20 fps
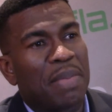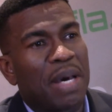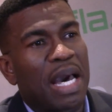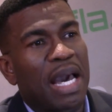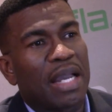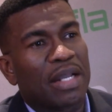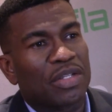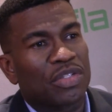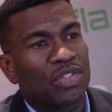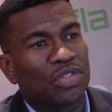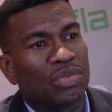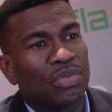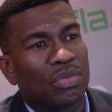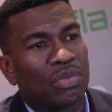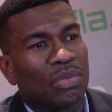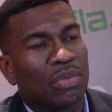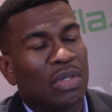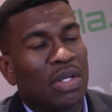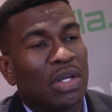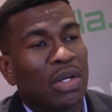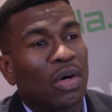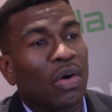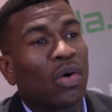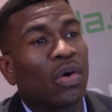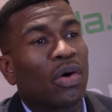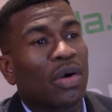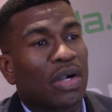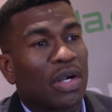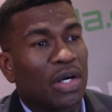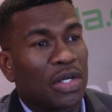back to
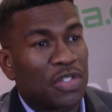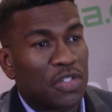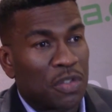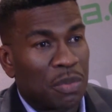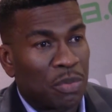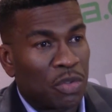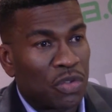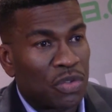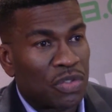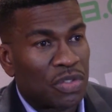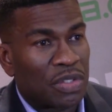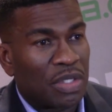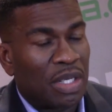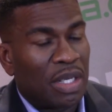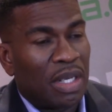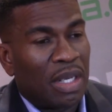our customers.